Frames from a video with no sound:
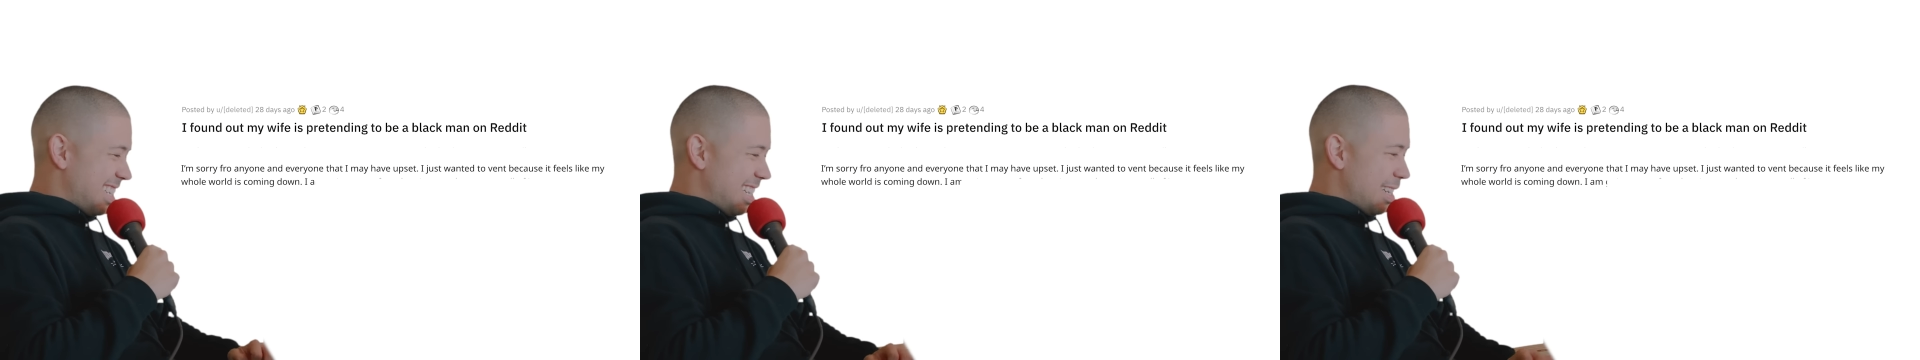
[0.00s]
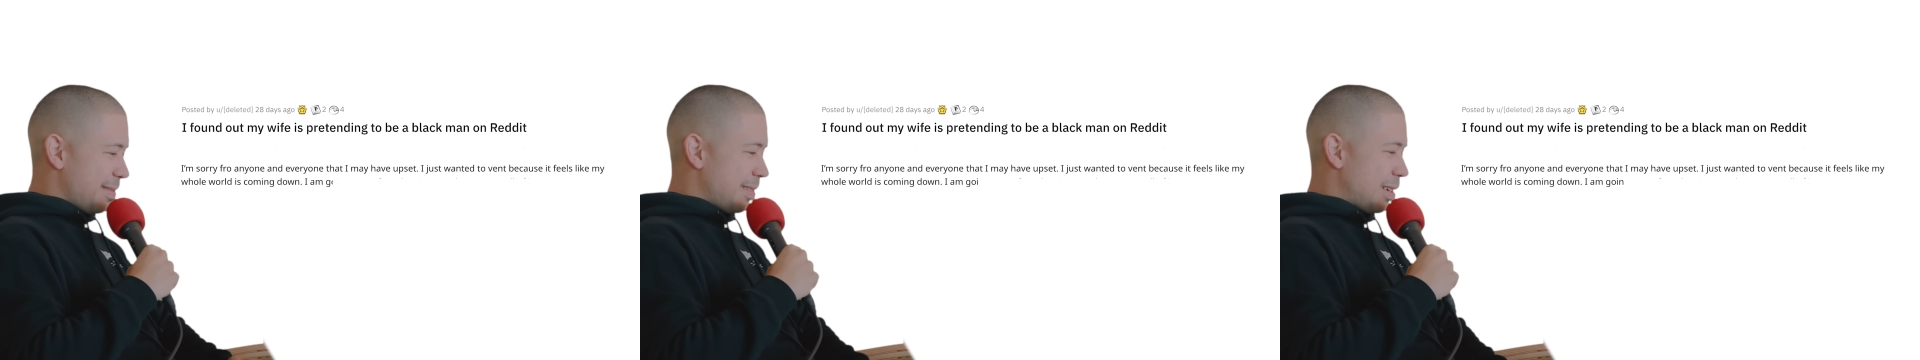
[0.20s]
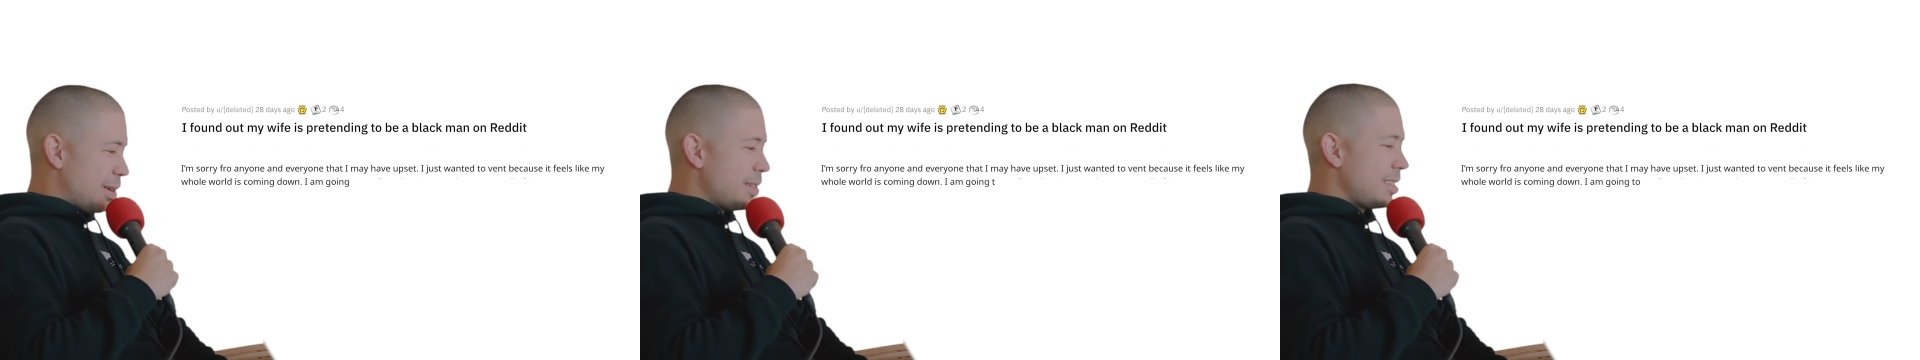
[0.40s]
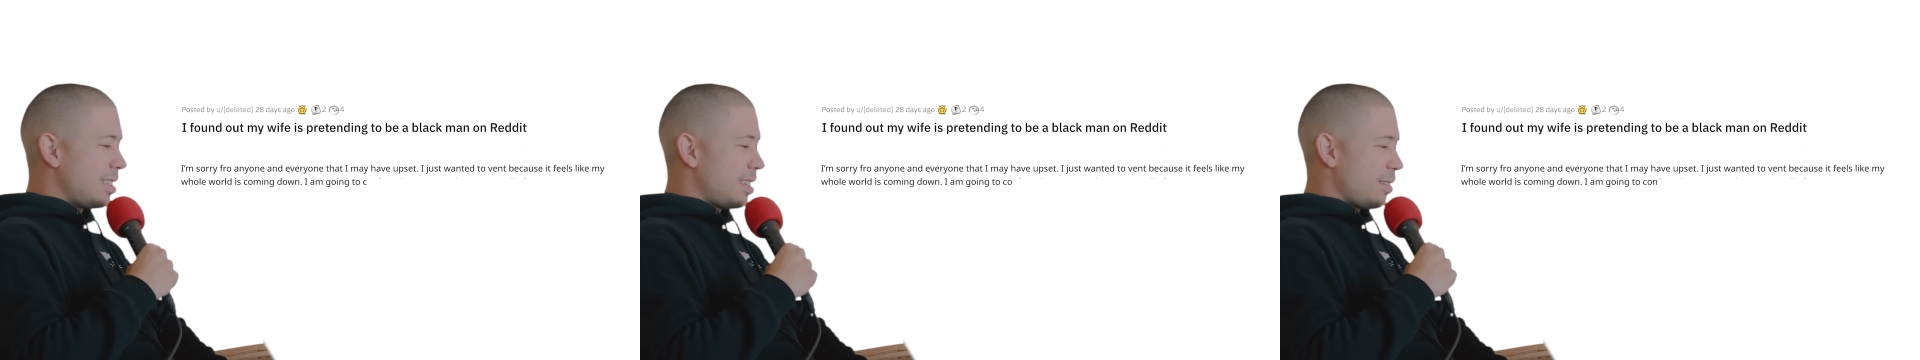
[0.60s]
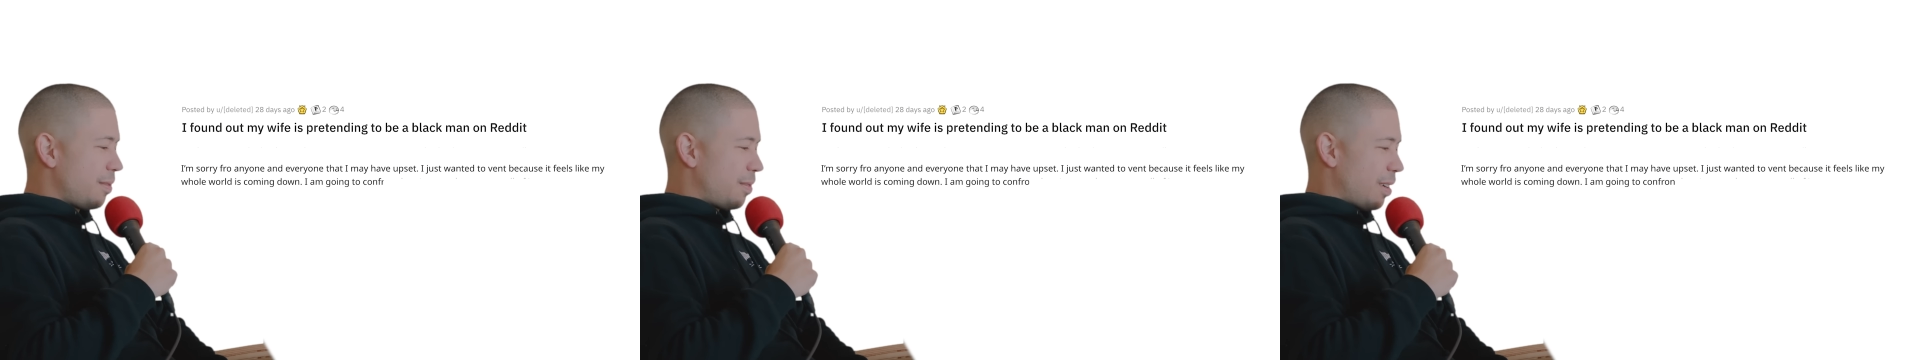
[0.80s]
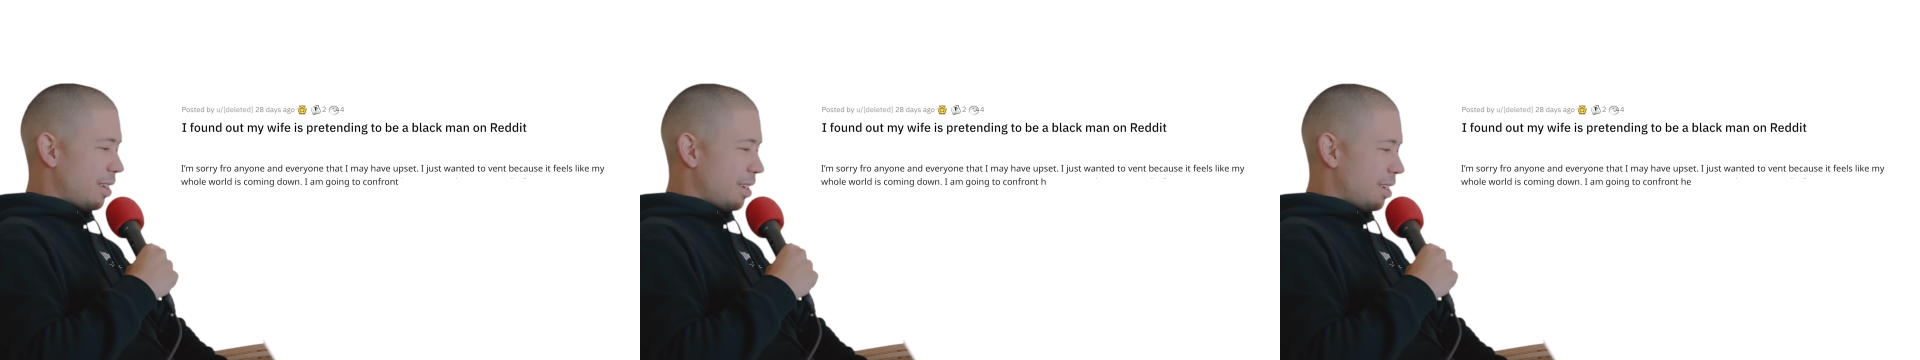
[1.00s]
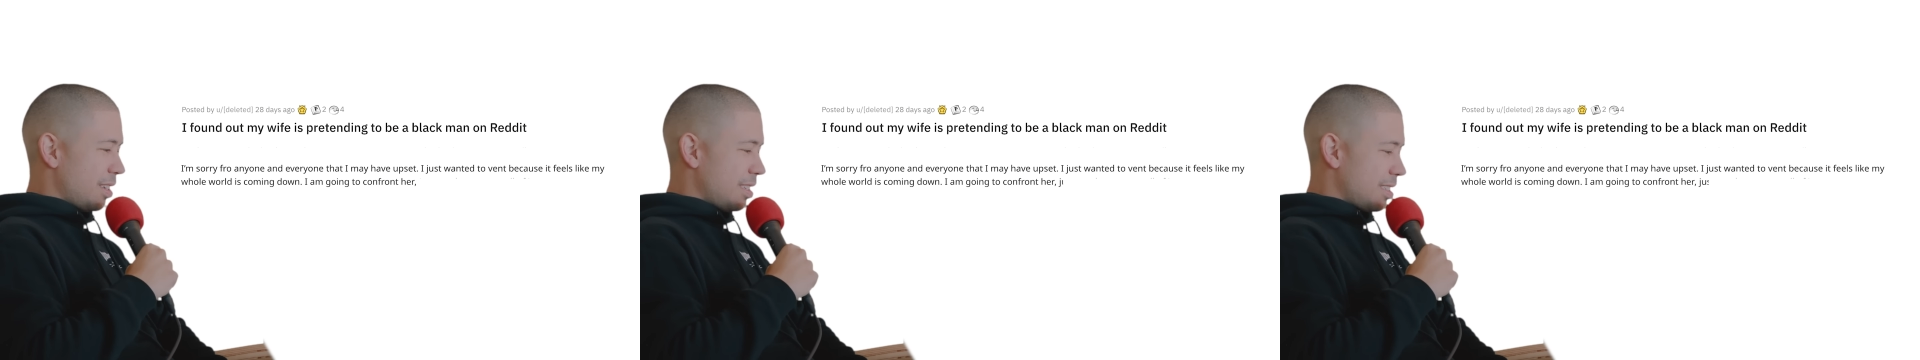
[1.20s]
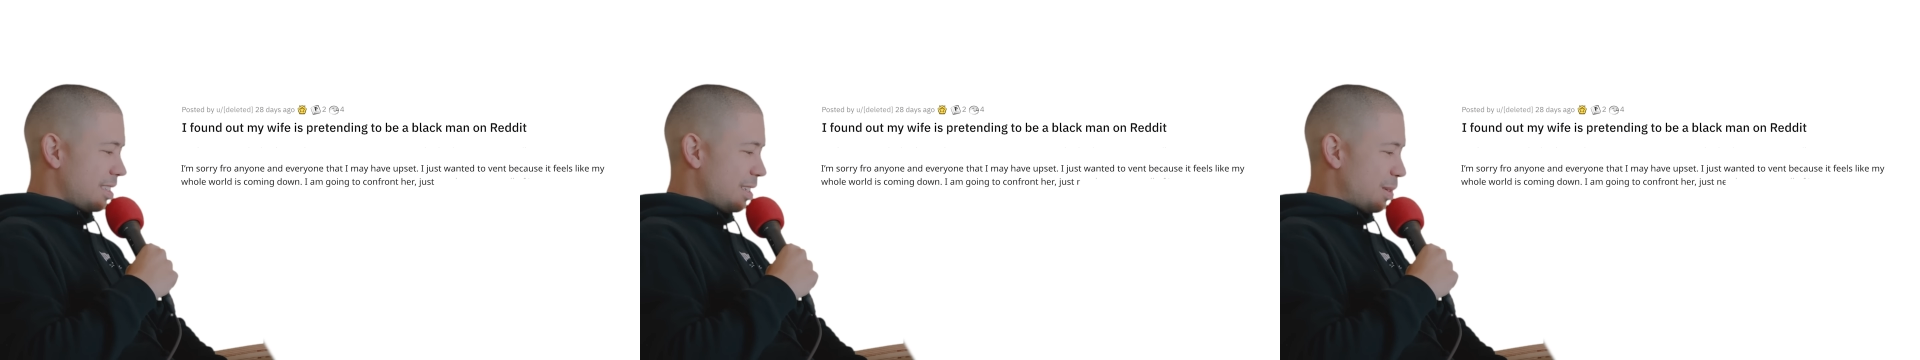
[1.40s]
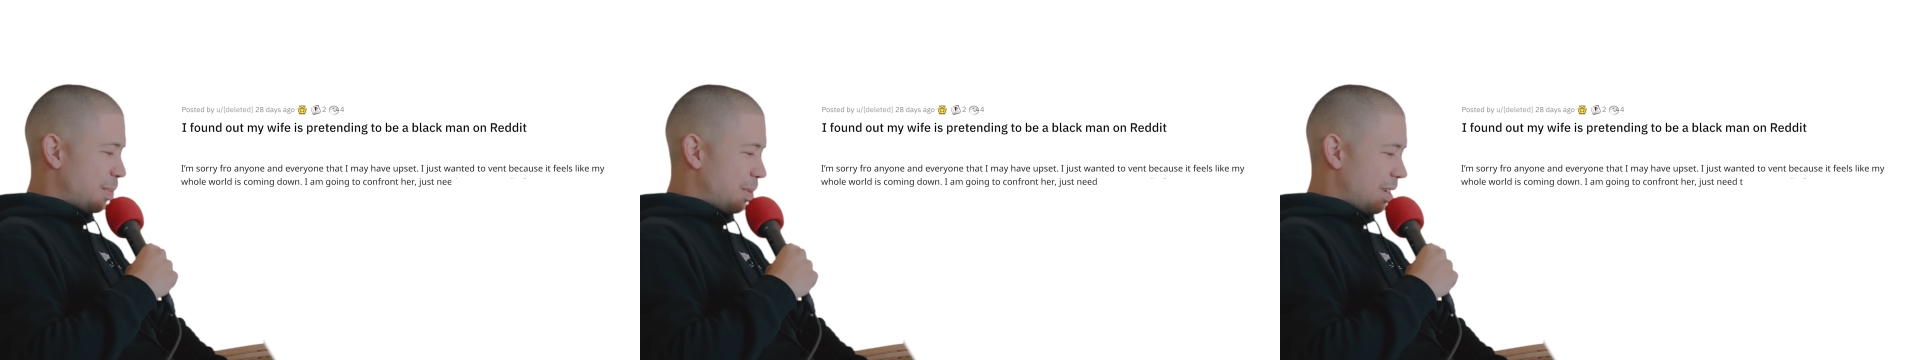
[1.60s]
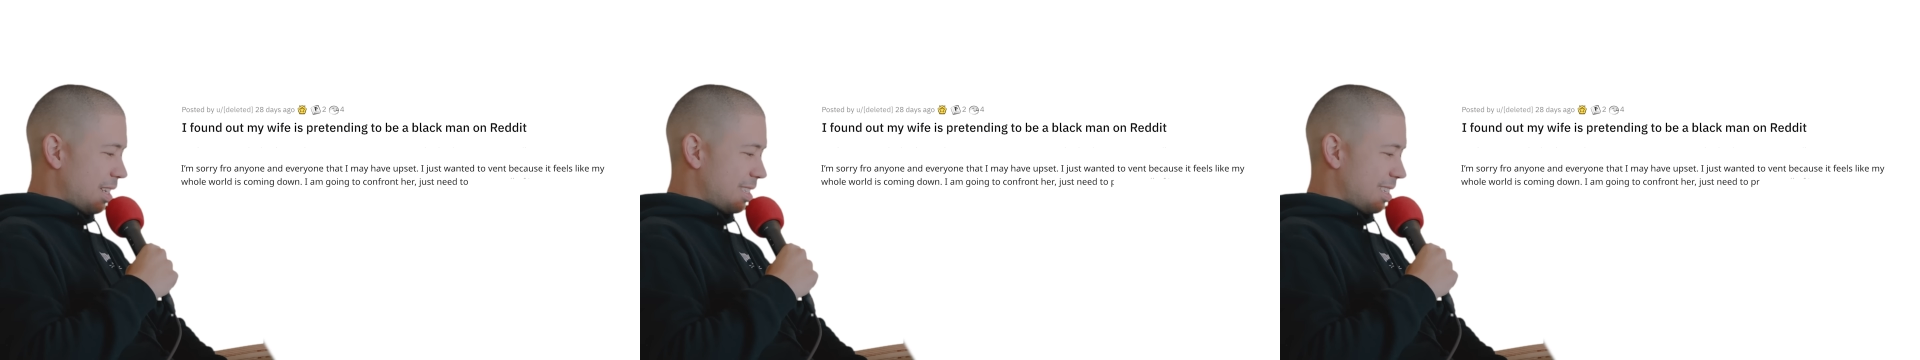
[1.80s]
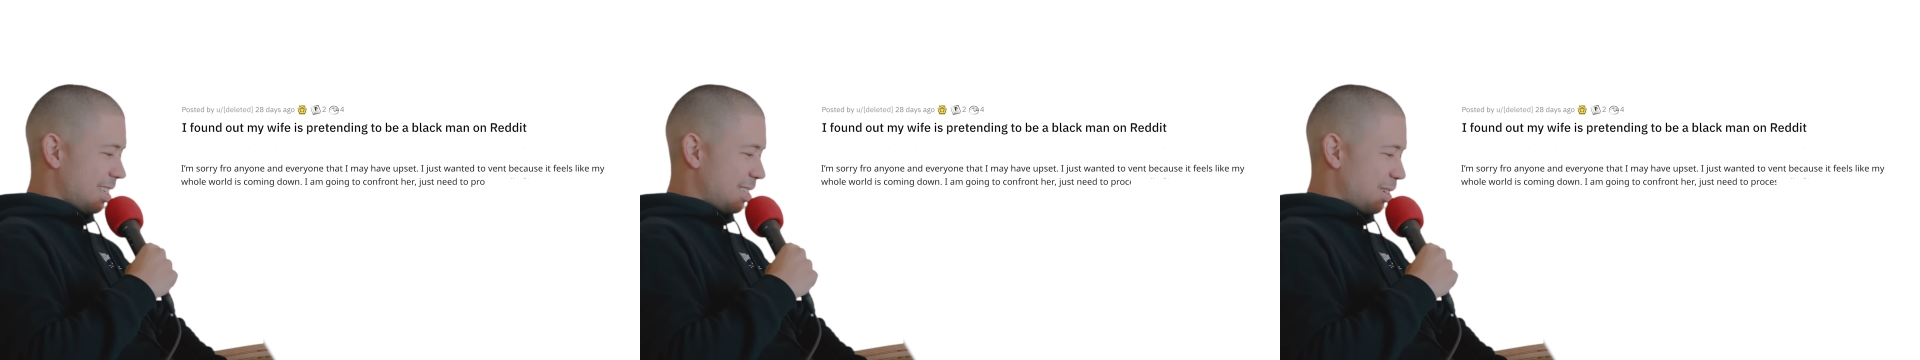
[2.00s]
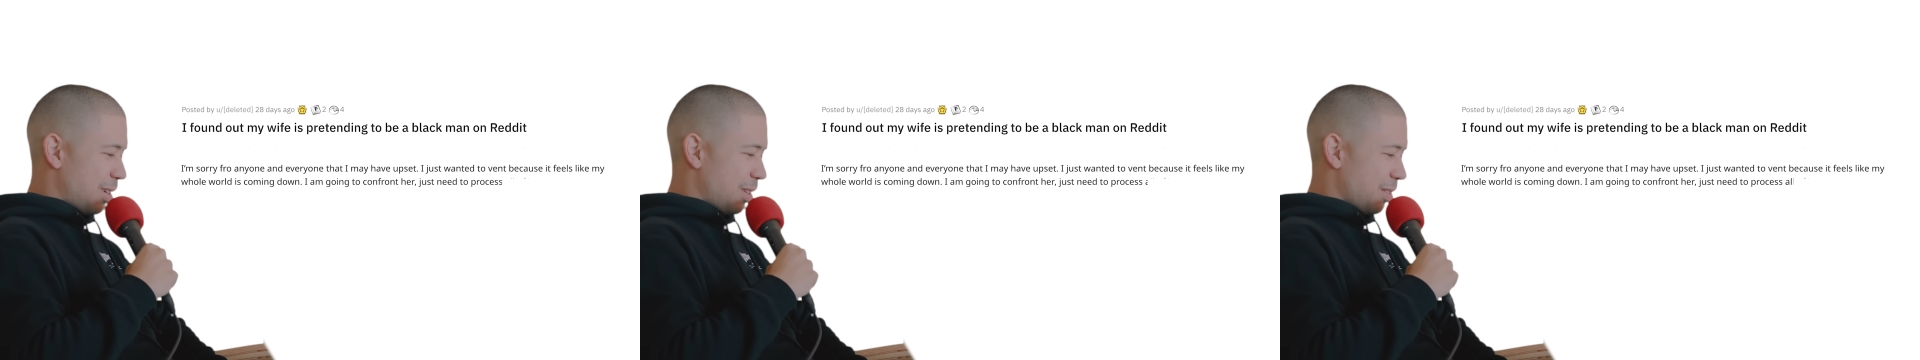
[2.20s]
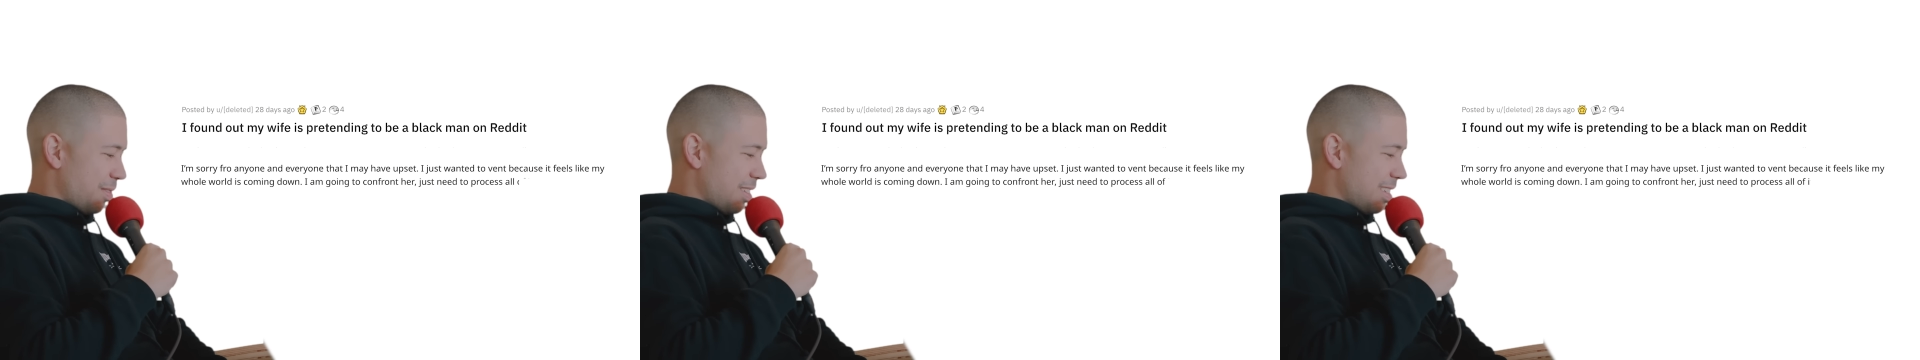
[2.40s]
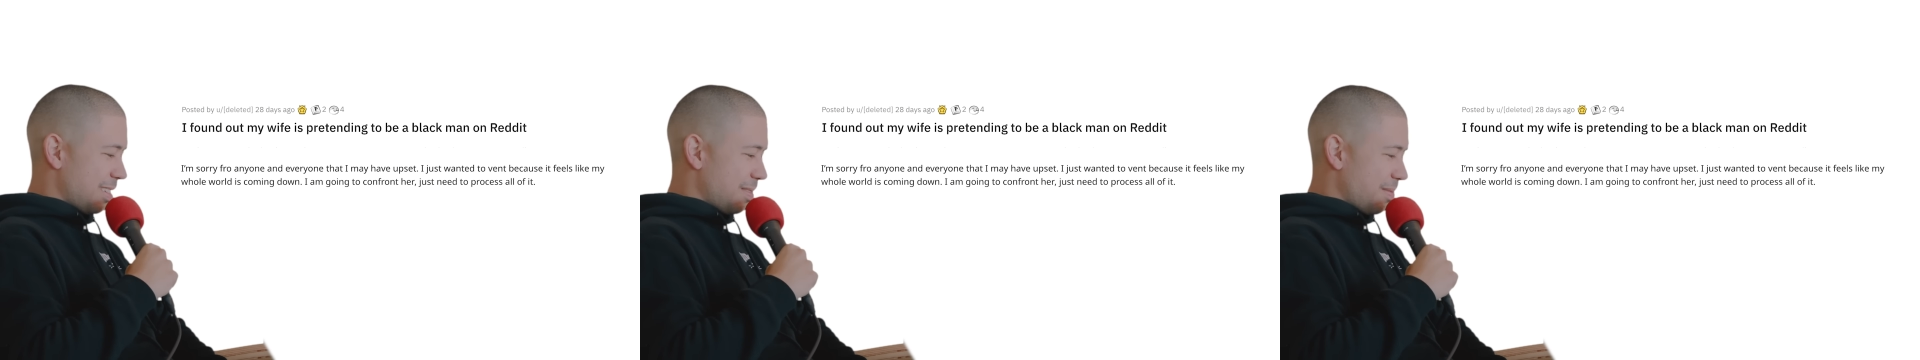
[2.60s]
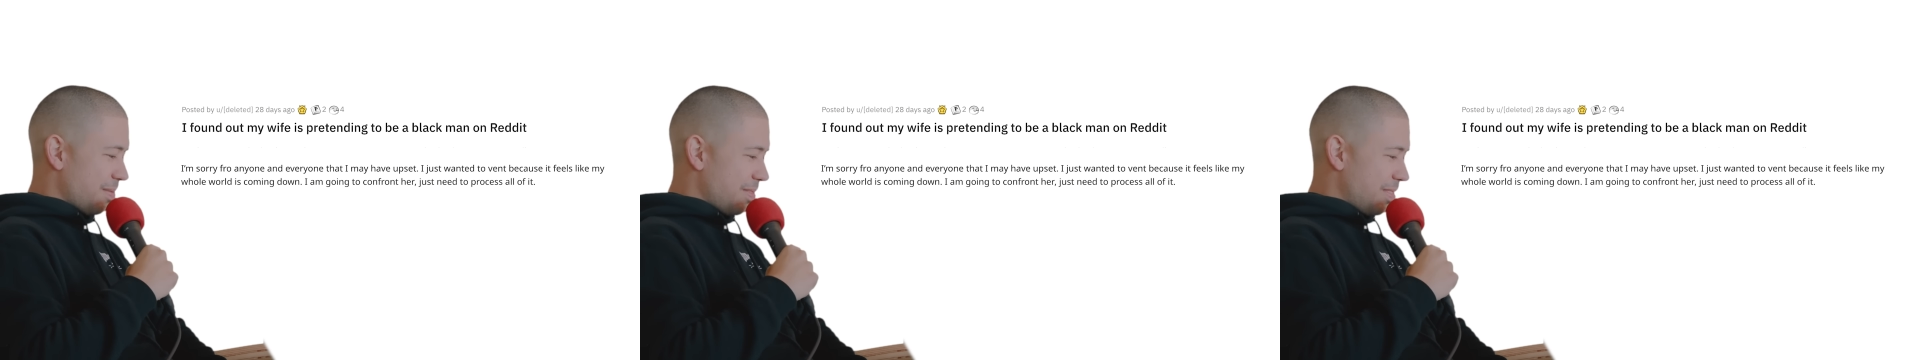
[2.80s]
I'm going to confront her. Just need to process all of it.